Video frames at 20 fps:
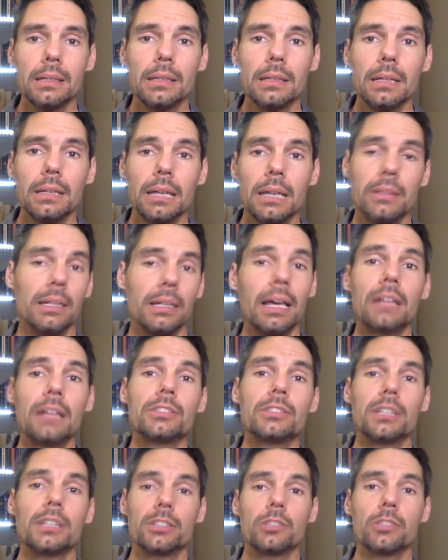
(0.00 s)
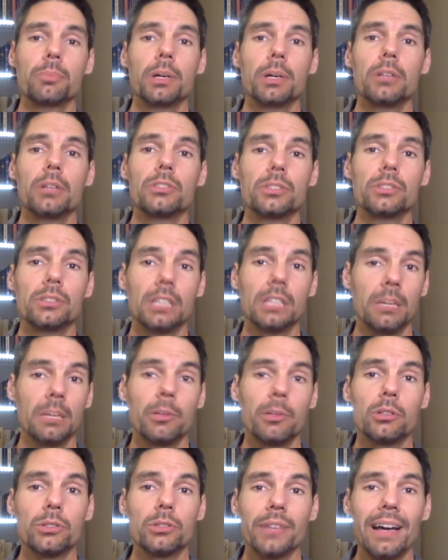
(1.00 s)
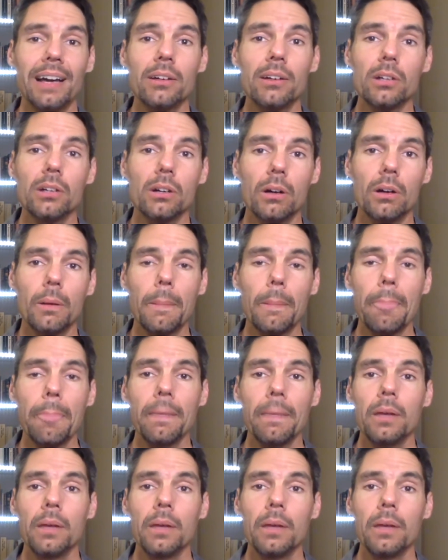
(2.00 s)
In the analogy I just posed, the chemical is alcohol.